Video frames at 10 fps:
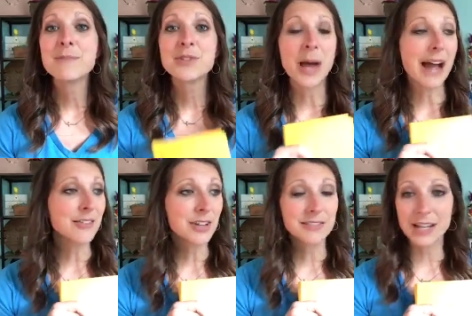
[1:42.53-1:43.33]
So
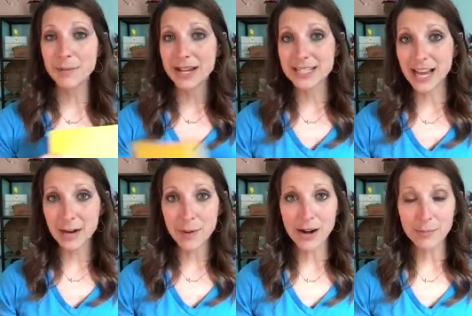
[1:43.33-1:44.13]
after I've done my
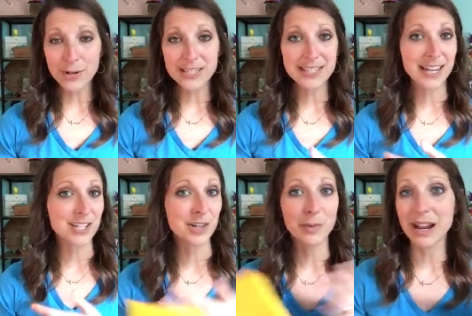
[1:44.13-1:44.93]
entire party
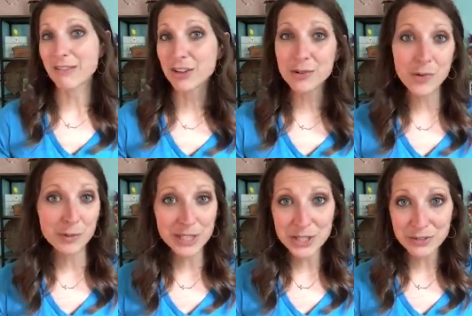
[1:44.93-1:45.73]
presentation, whatever you
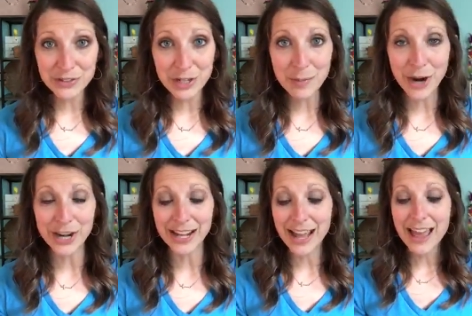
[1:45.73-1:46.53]
normally do for your
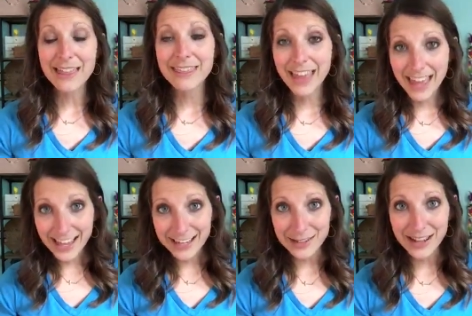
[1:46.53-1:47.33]
party,
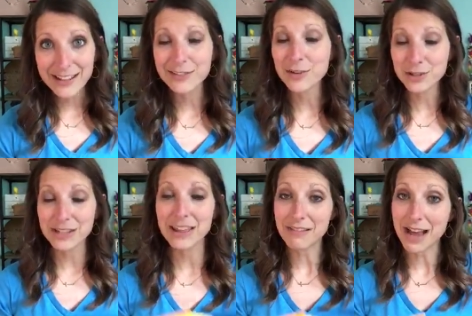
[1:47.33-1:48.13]
then
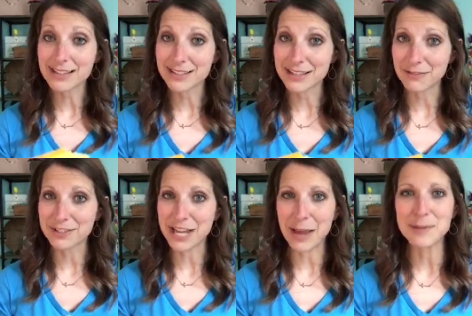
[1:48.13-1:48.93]
usually they've asked
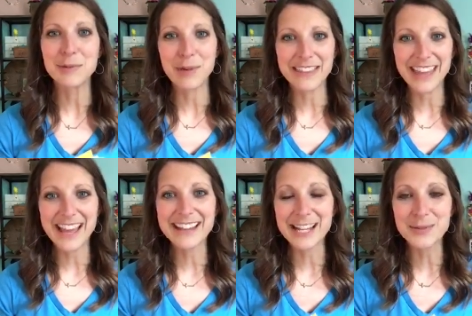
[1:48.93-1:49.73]
several times, but by the
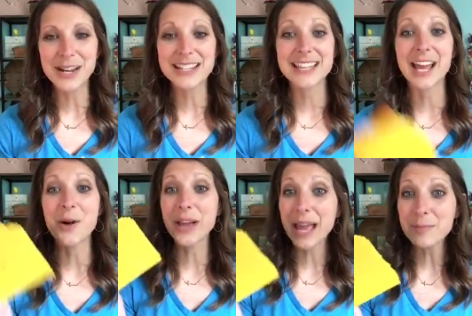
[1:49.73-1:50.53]
end that's when I say,
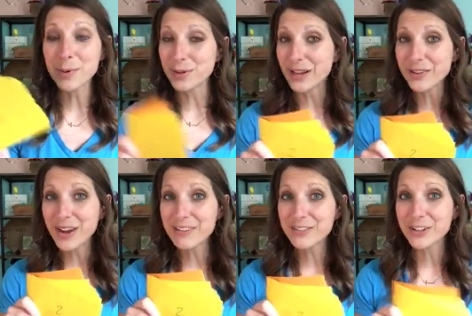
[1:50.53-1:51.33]
okay, pull out
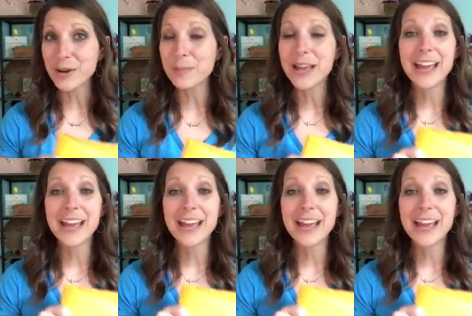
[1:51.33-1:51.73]
your envelope.